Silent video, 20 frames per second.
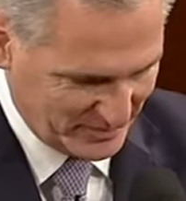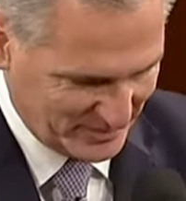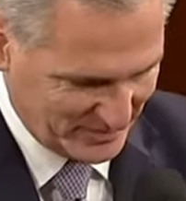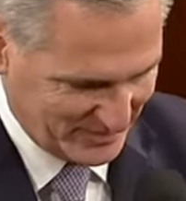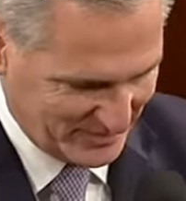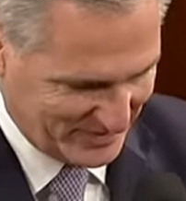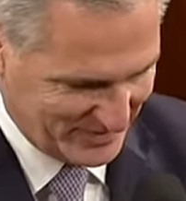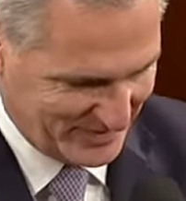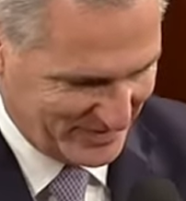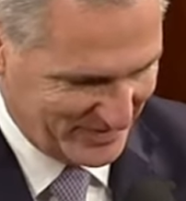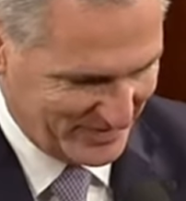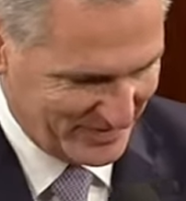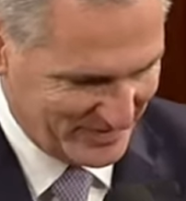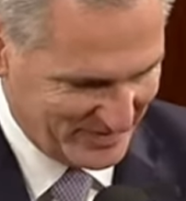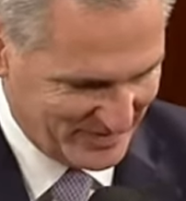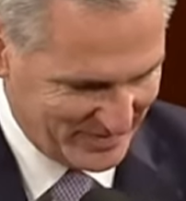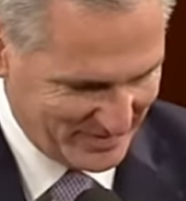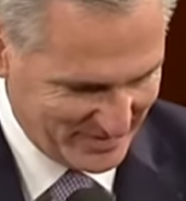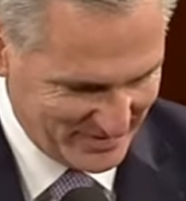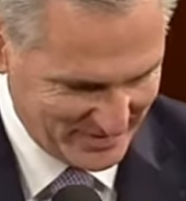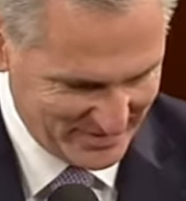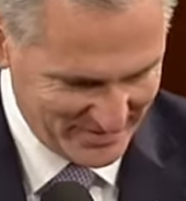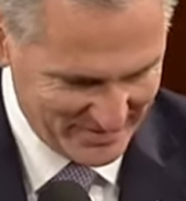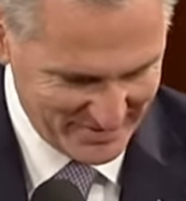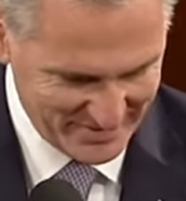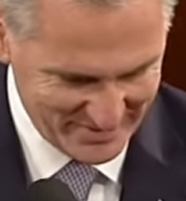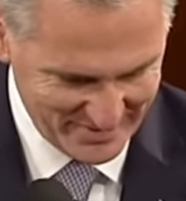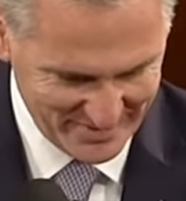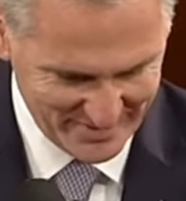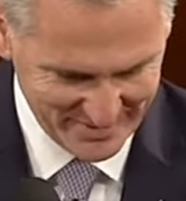
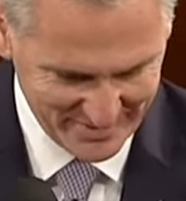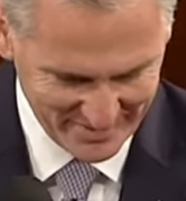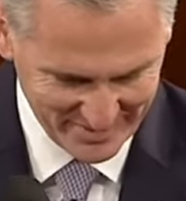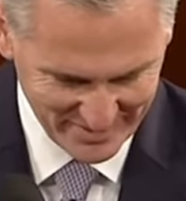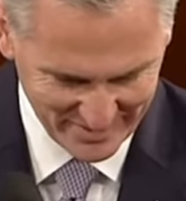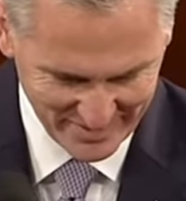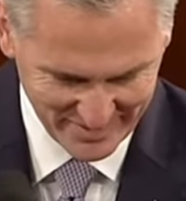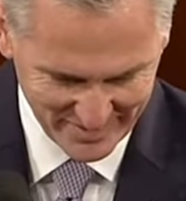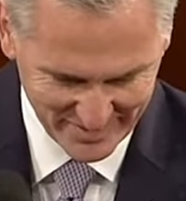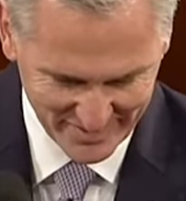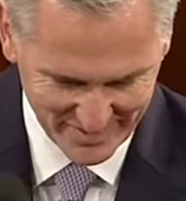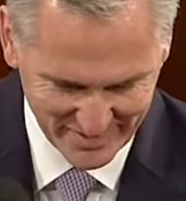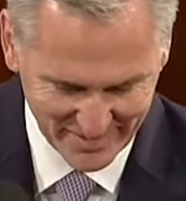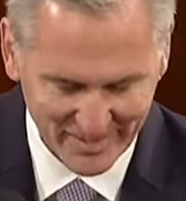Nothing is said.